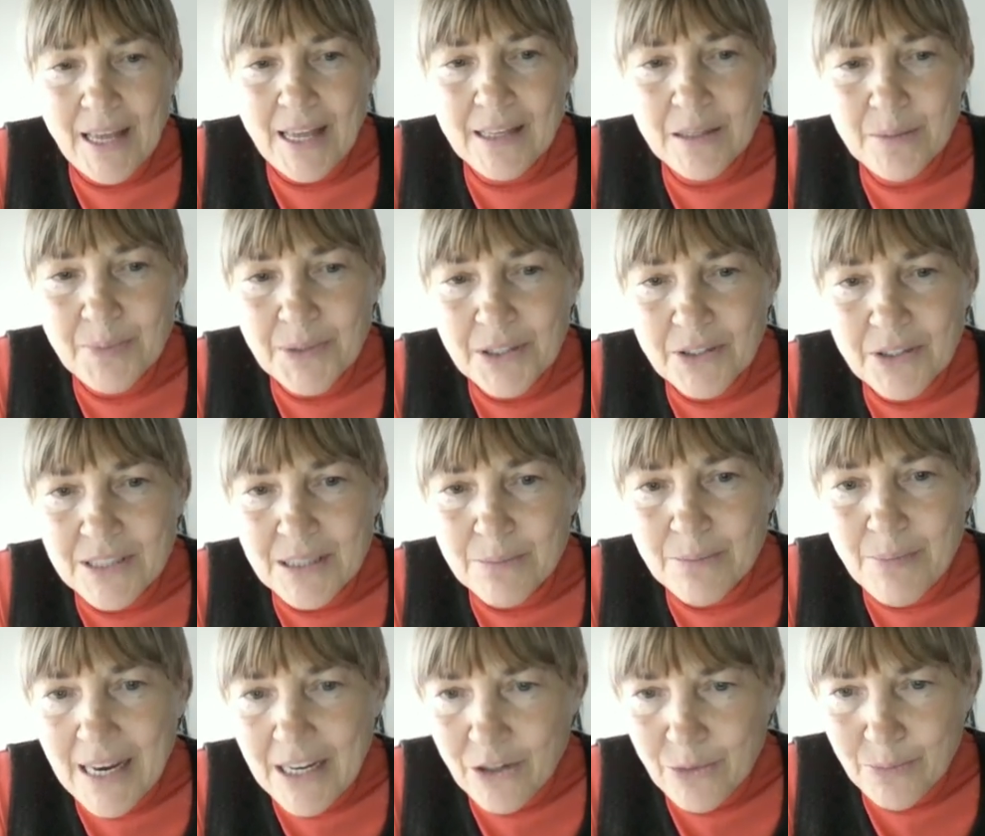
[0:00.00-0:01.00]
And because the
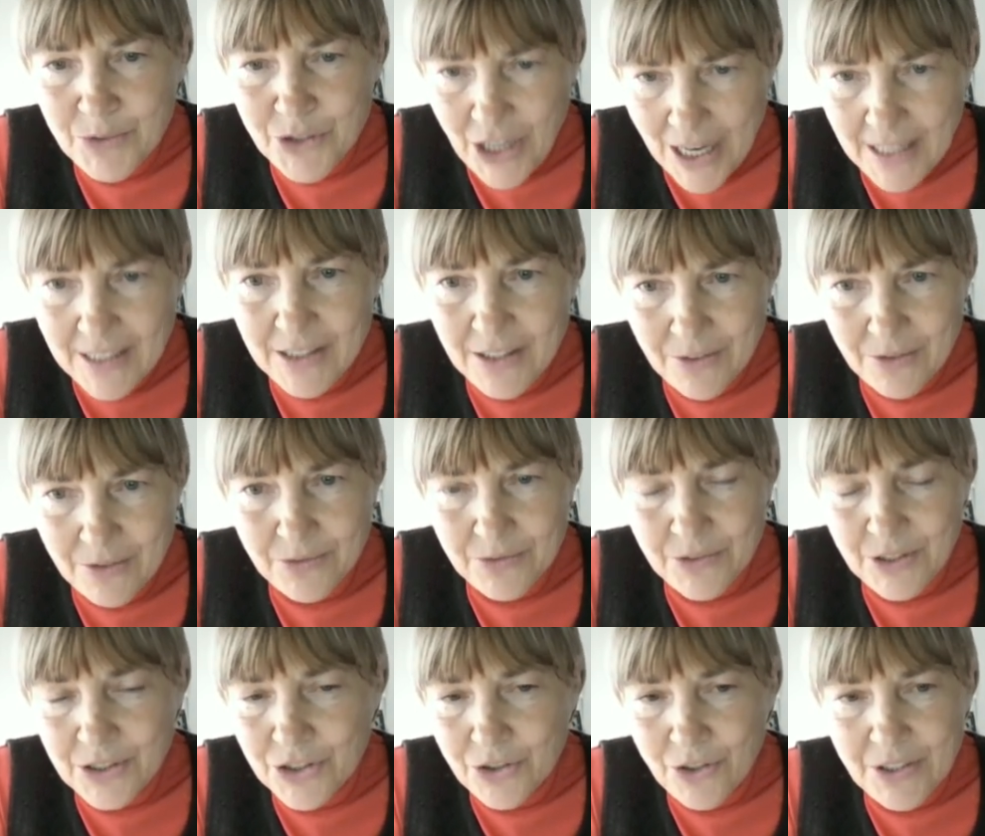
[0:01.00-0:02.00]
main objective
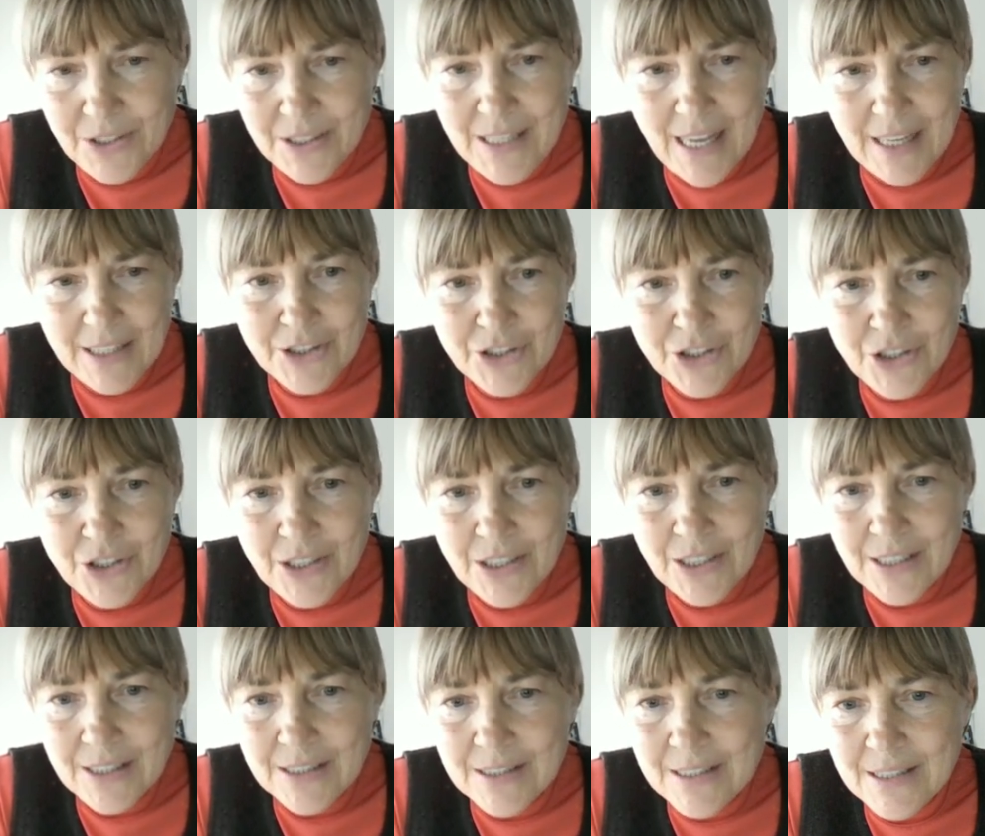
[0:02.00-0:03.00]
of this joint action
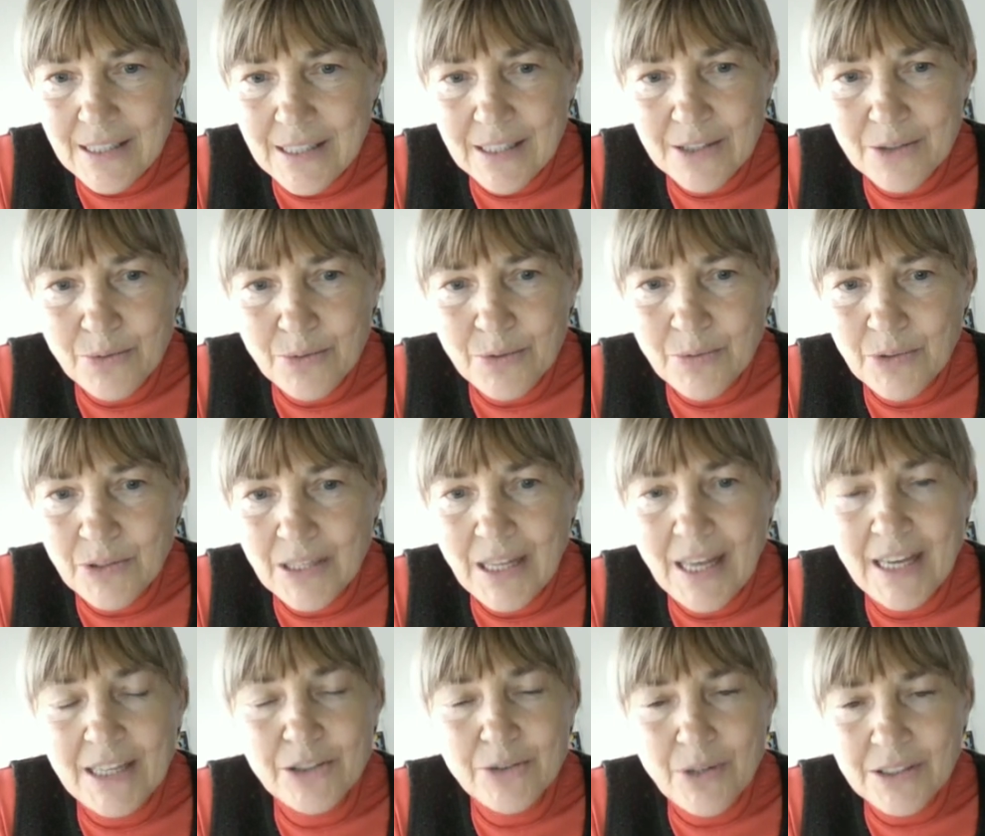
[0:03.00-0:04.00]
is that we would
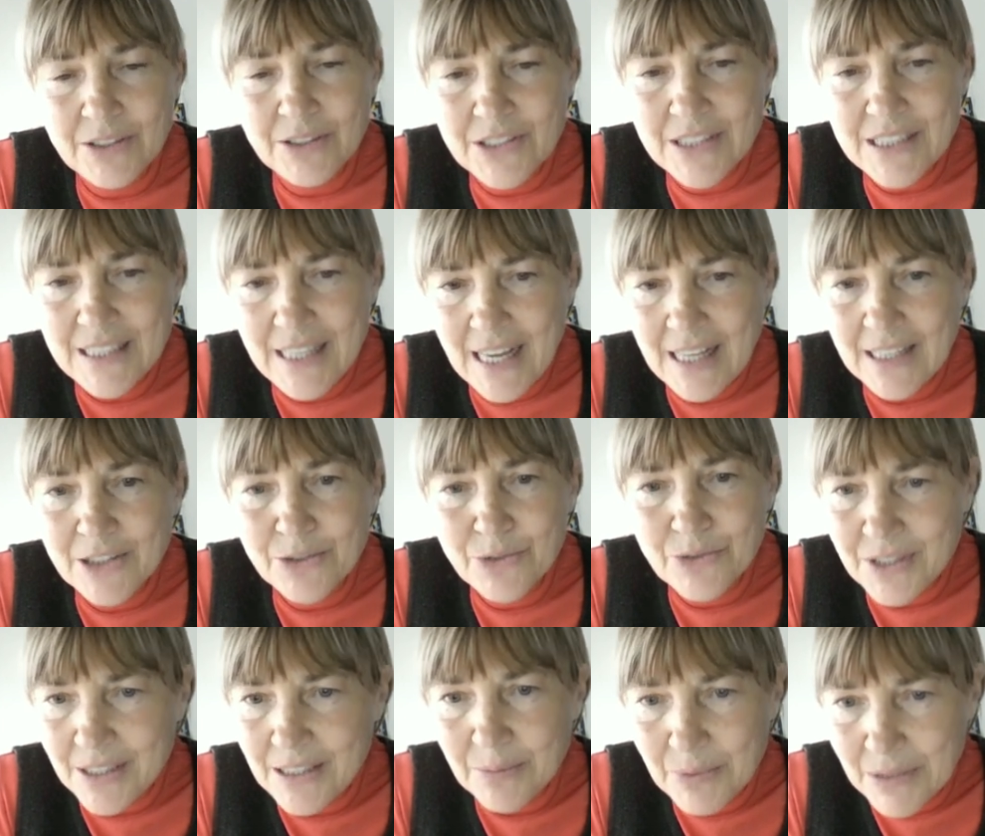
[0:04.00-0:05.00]
like to understand
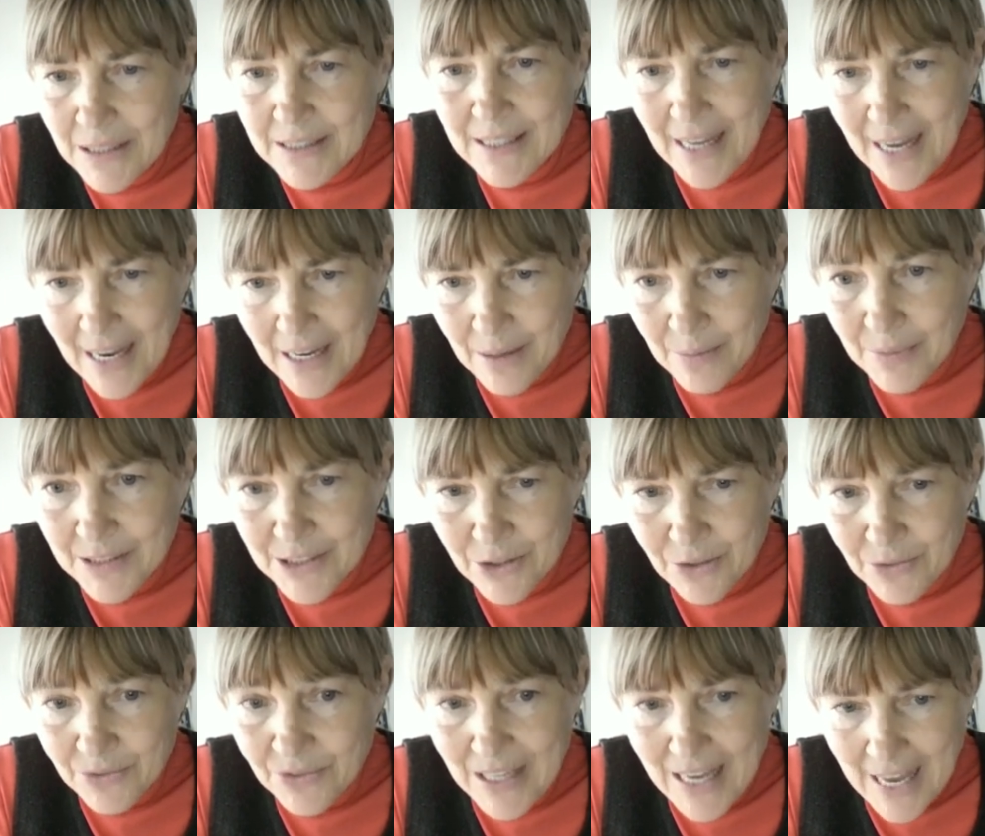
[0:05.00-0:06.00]
sustainability
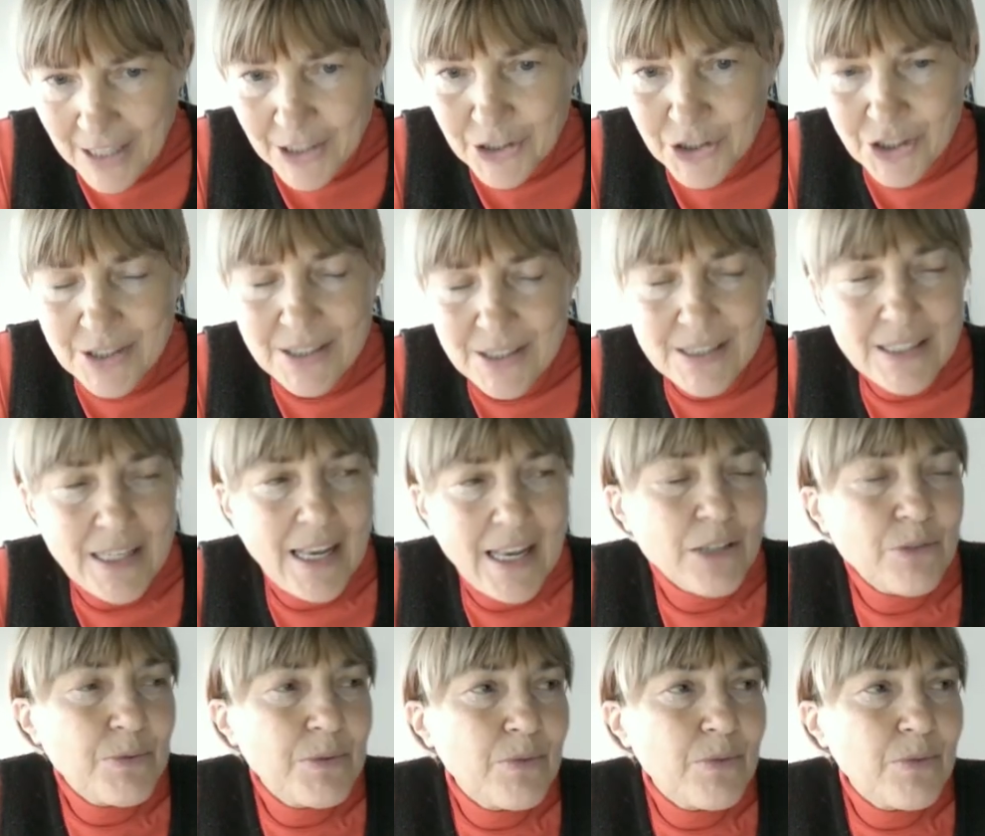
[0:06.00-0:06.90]
elements of the actions,